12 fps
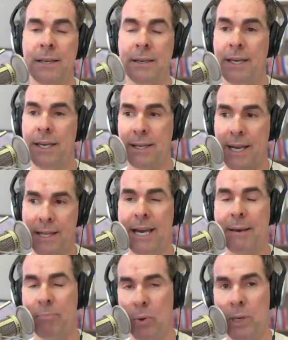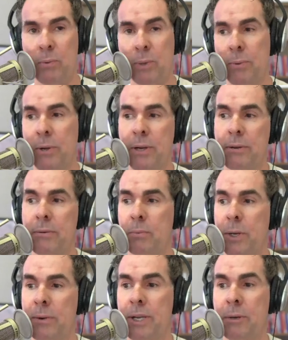And at that point we were
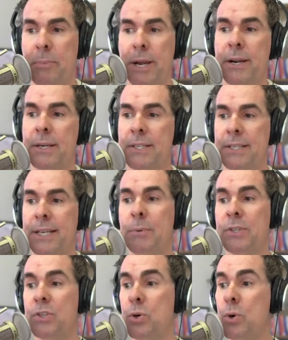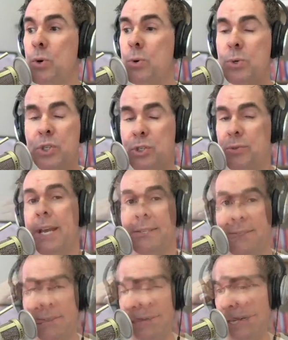in Paris, and I was so
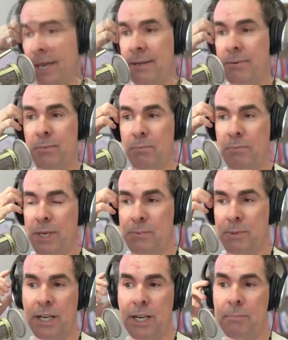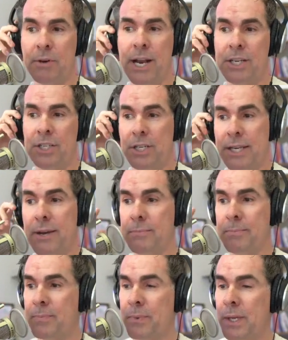stressed that things were going to come crashing down.
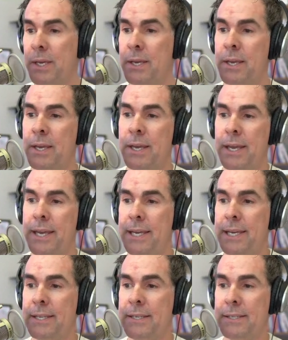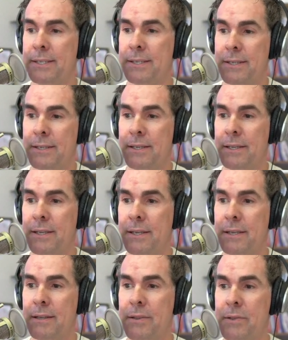And
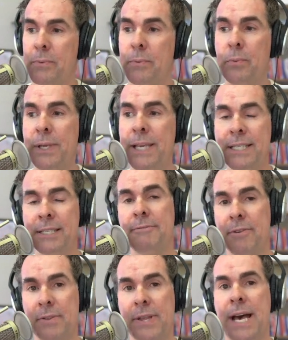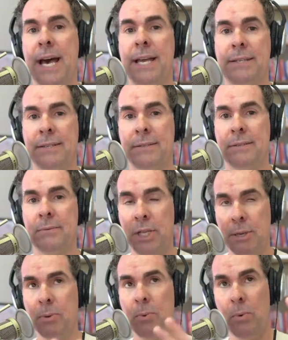the reason for that, well,
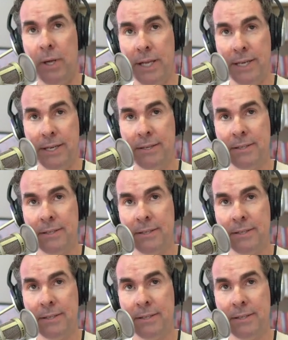number one,